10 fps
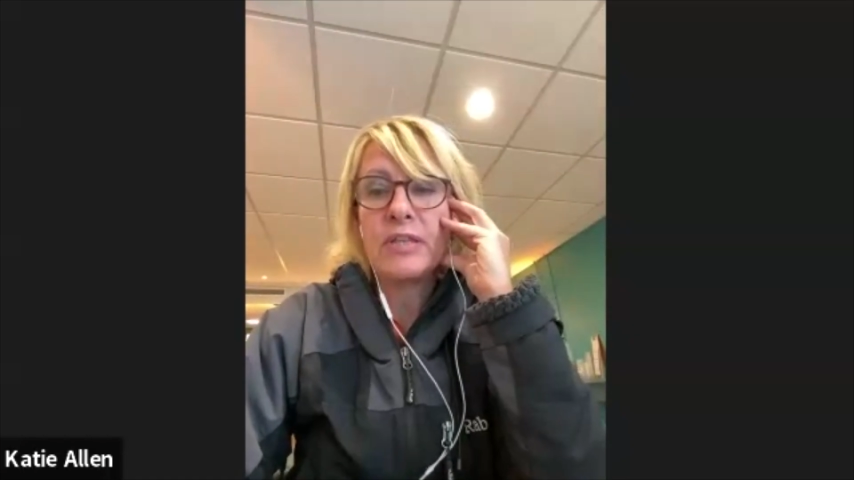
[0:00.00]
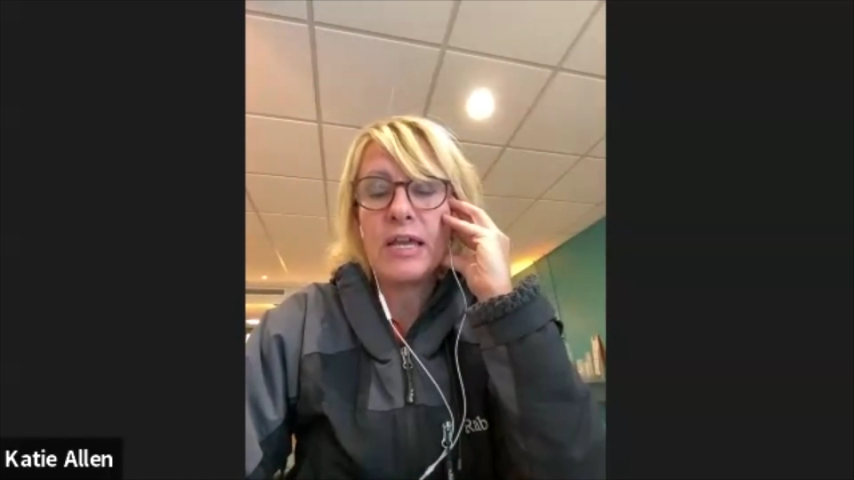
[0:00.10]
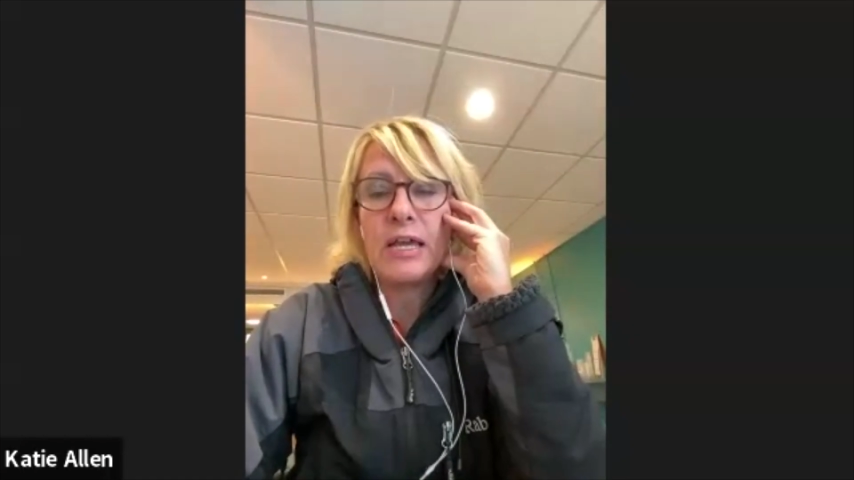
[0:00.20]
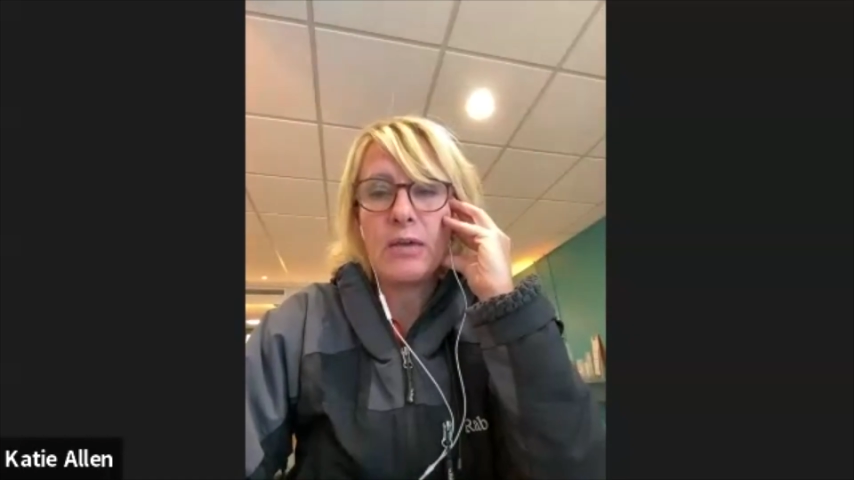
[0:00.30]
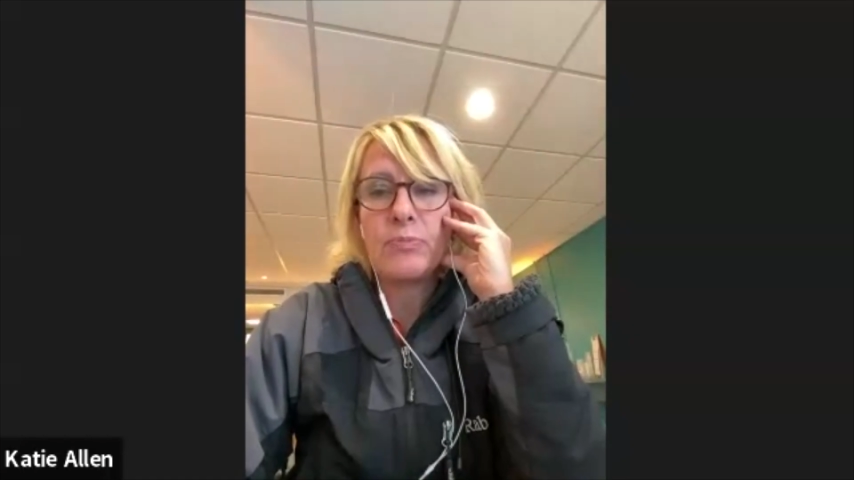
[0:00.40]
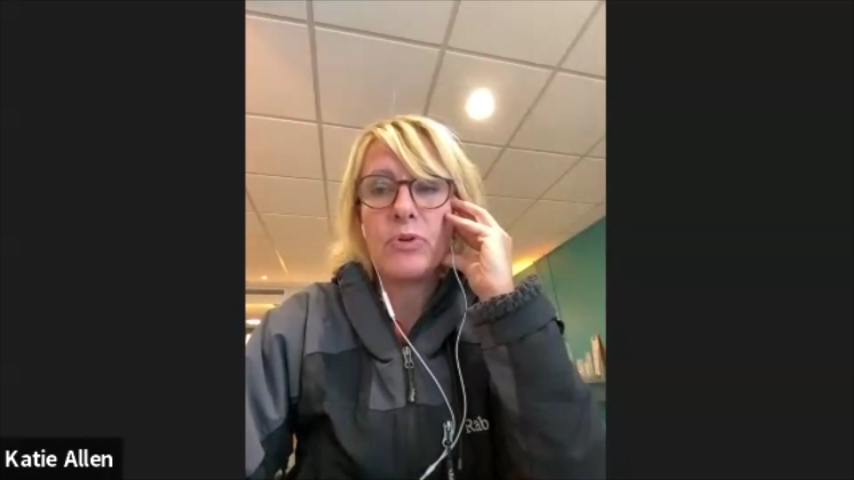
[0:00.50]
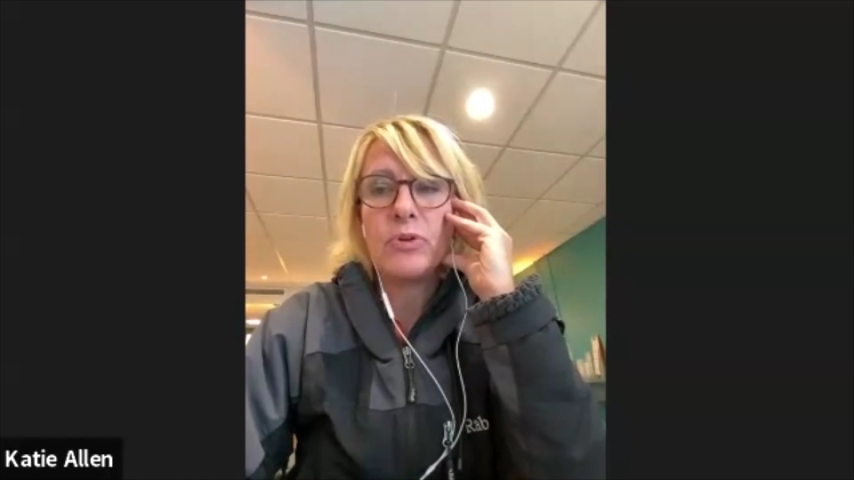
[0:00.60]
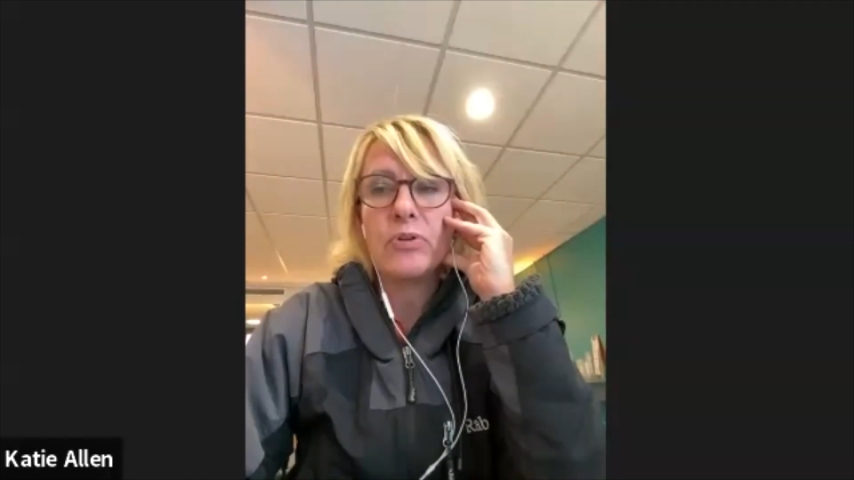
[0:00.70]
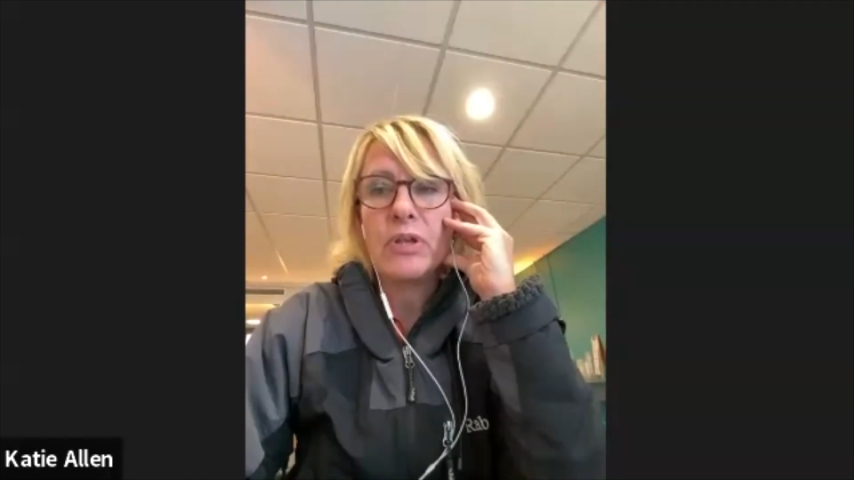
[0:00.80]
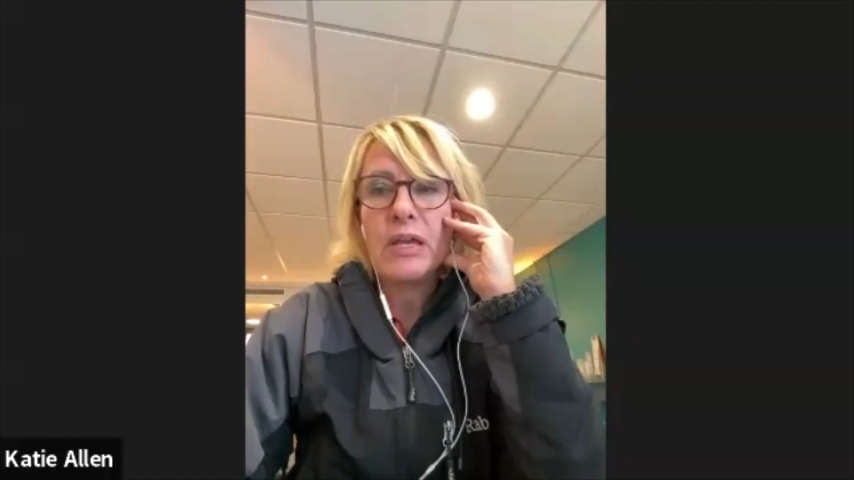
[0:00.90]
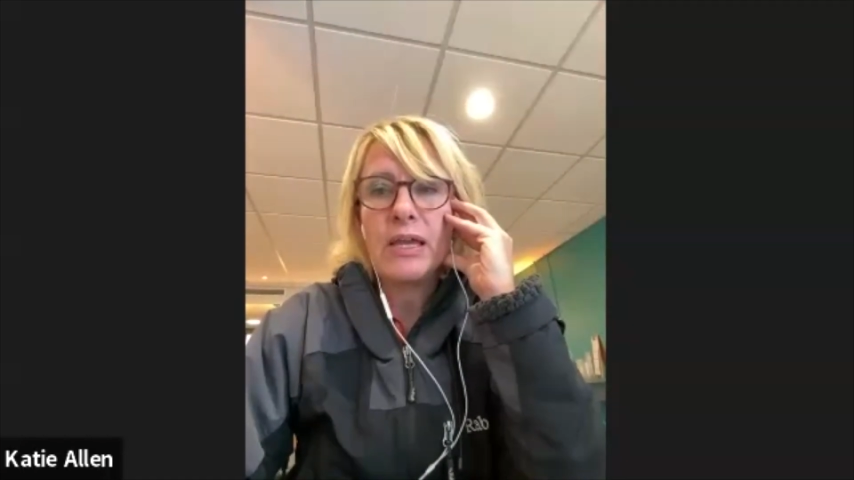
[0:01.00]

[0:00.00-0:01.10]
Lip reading: that happen?